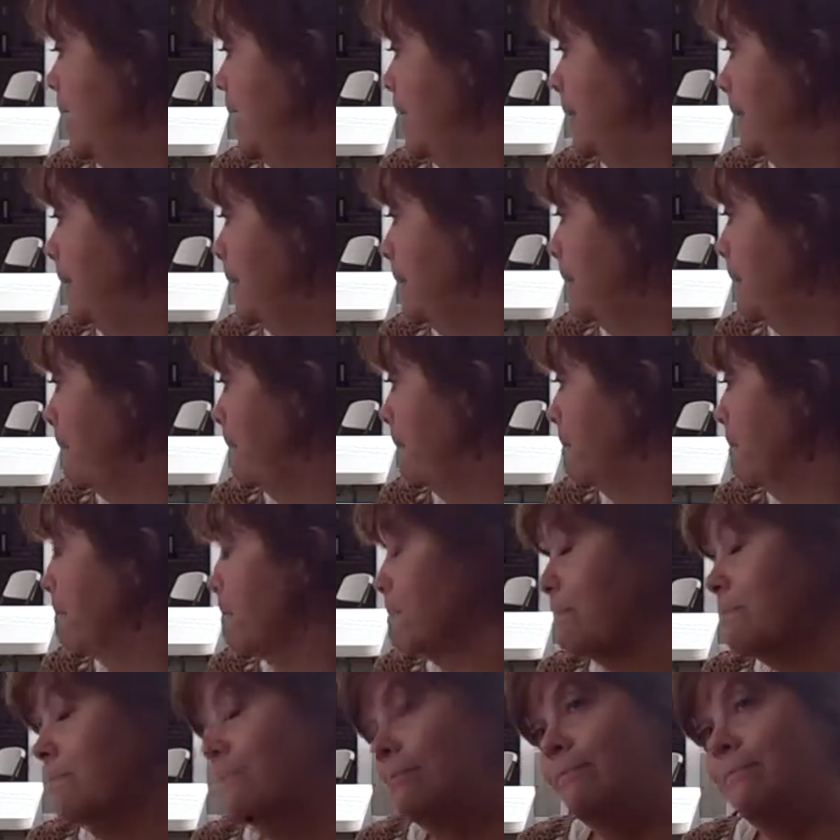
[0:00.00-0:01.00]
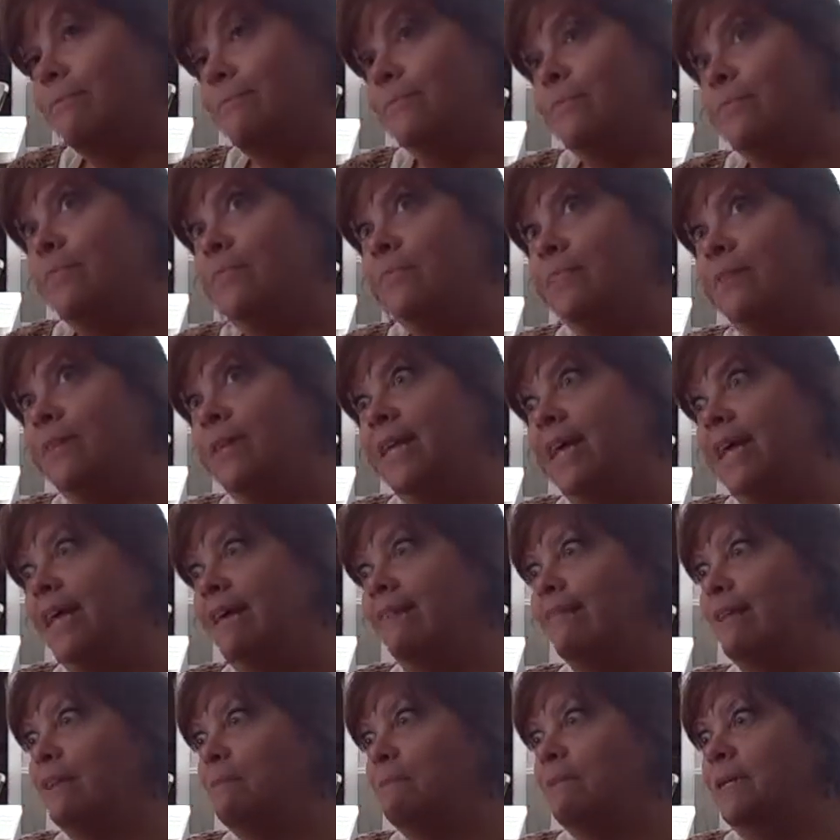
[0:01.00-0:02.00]

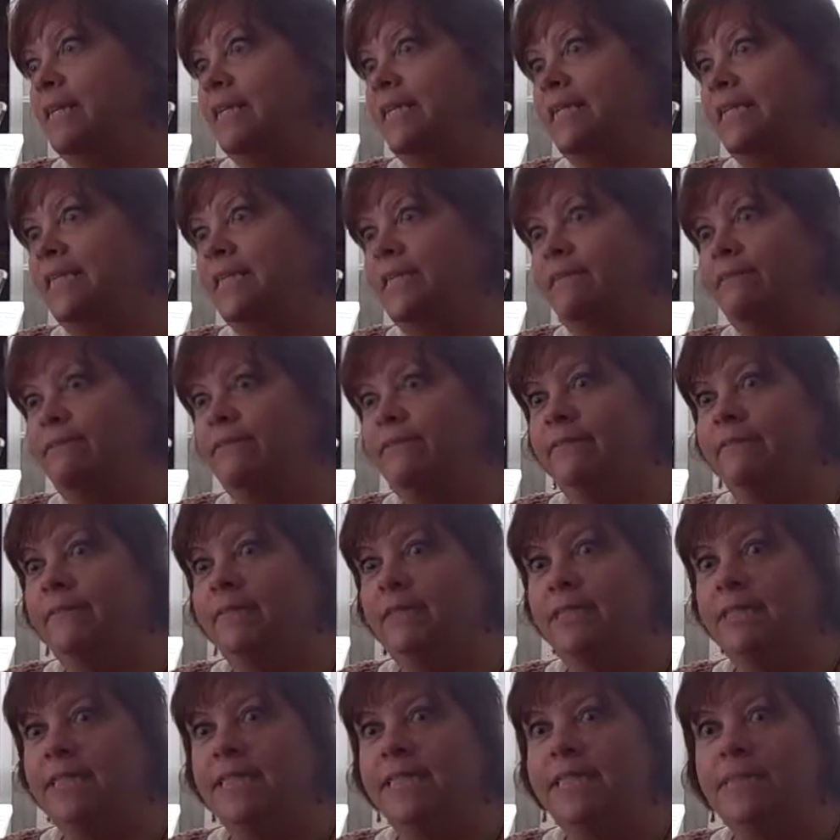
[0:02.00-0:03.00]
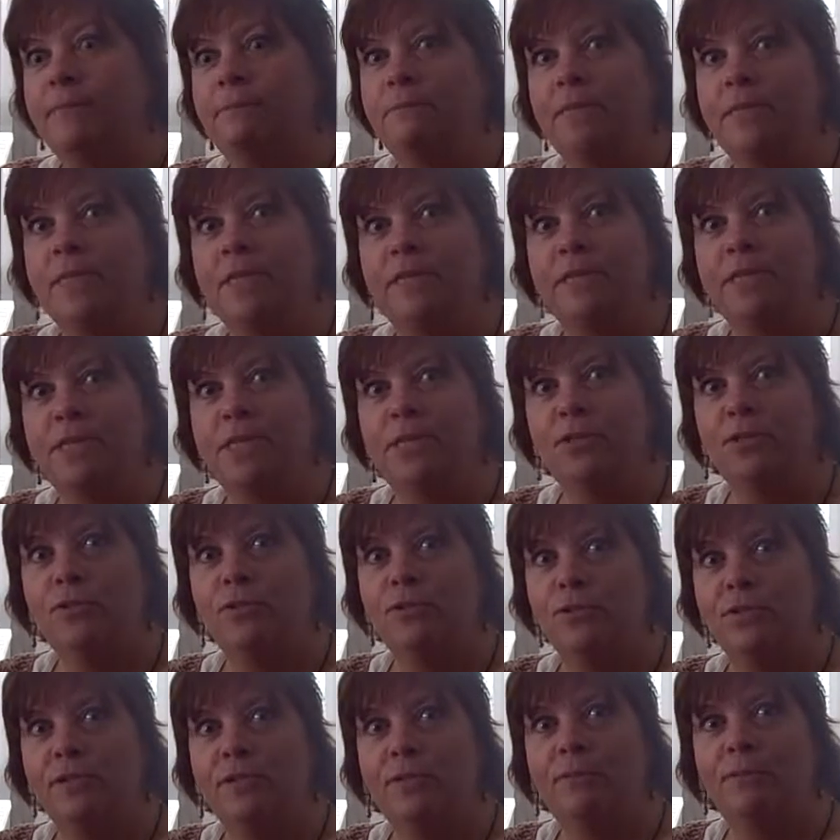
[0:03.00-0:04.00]
And then pieces of little snippets in
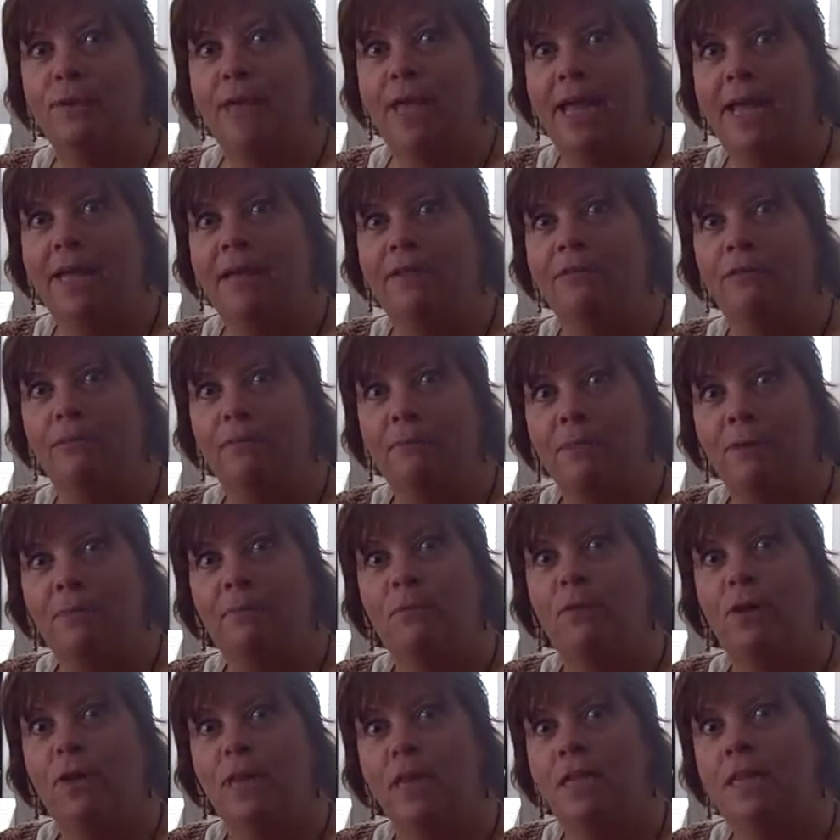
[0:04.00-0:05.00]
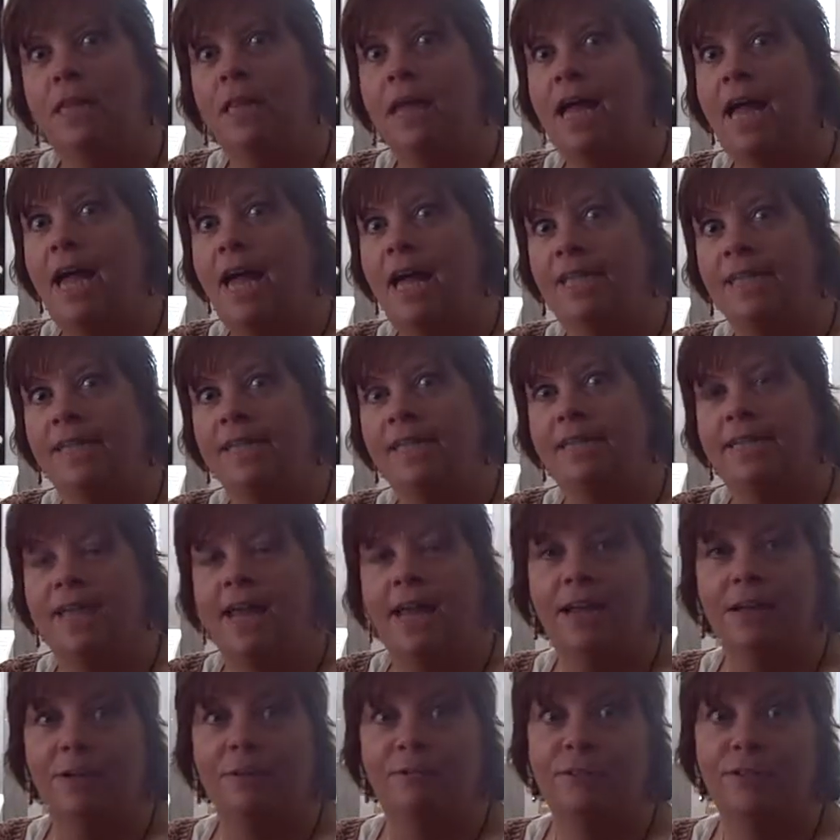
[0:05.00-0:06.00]
history that we had to remember in class. And
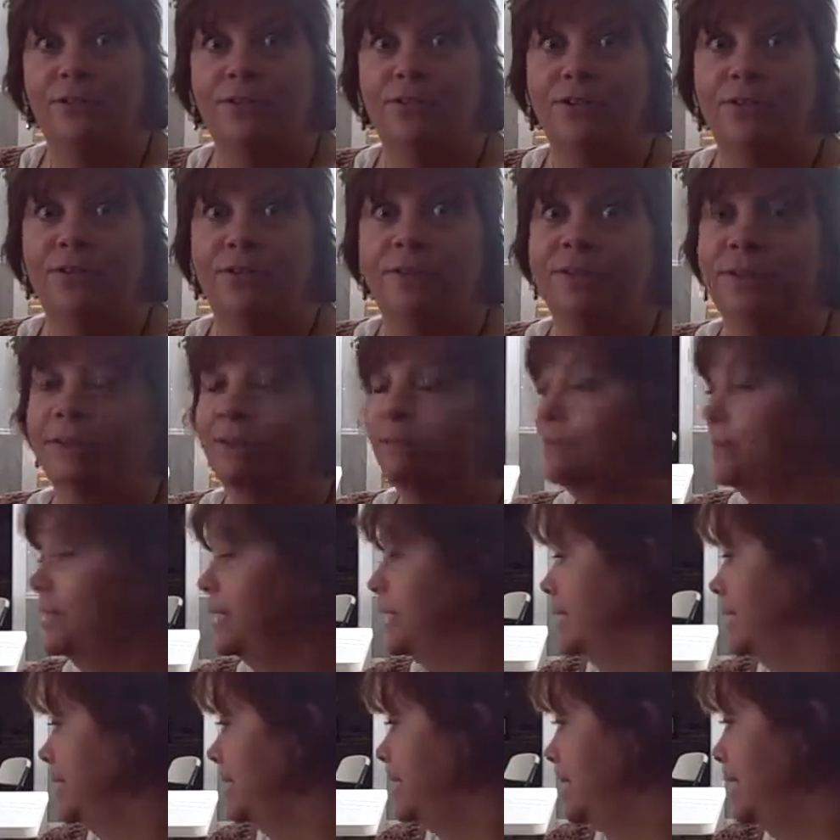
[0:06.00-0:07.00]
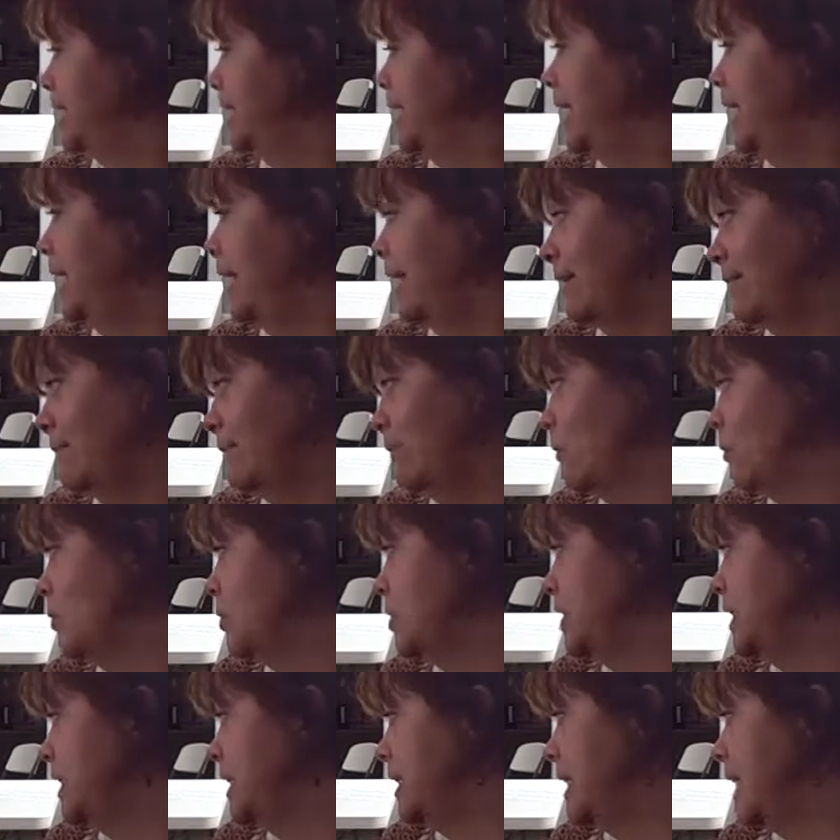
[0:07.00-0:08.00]
how do we do it? Well, in
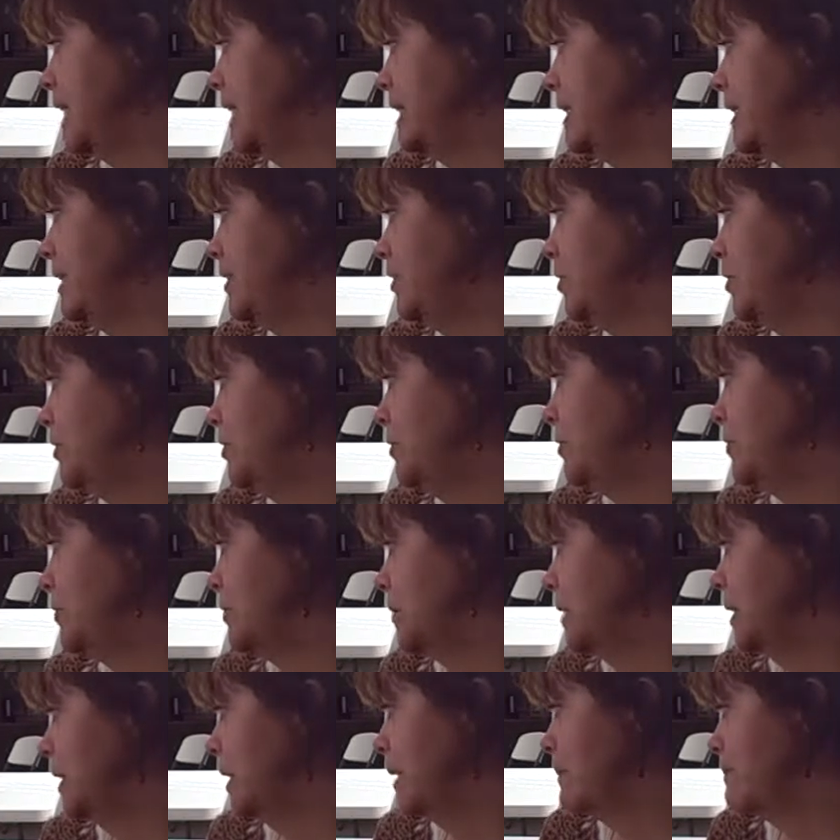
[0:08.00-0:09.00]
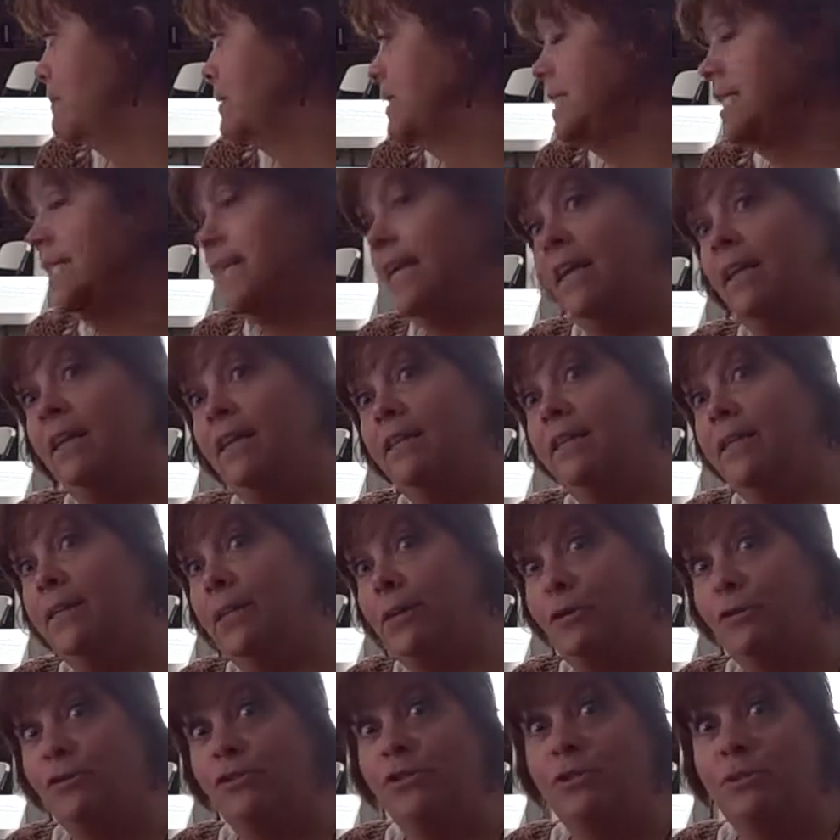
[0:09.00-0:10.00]
1492, Columbus sailed the
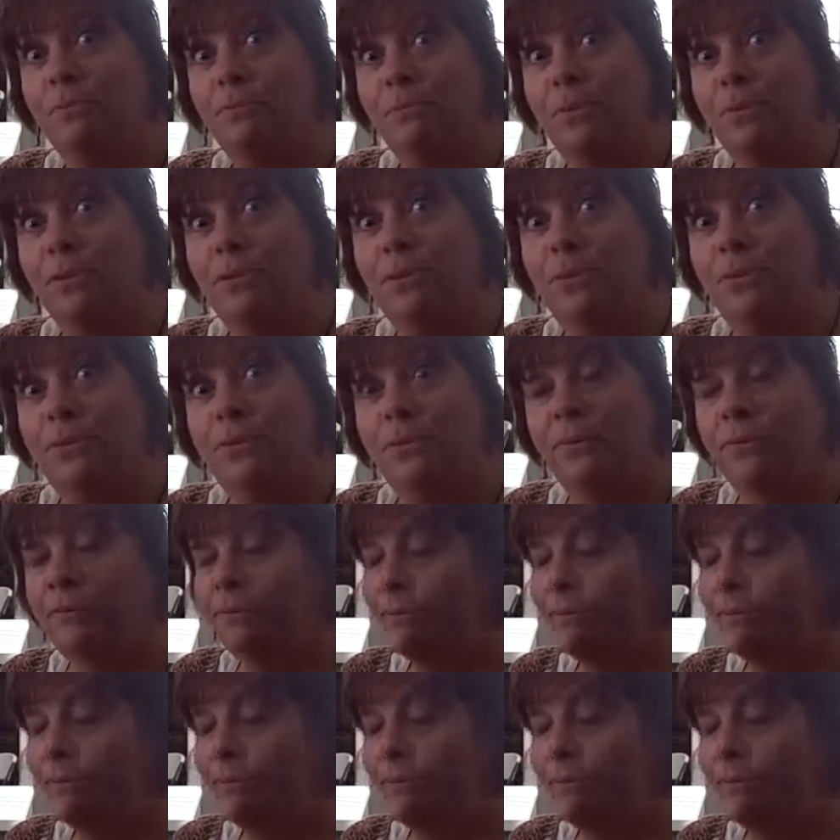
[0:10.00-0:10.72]
ocean blue.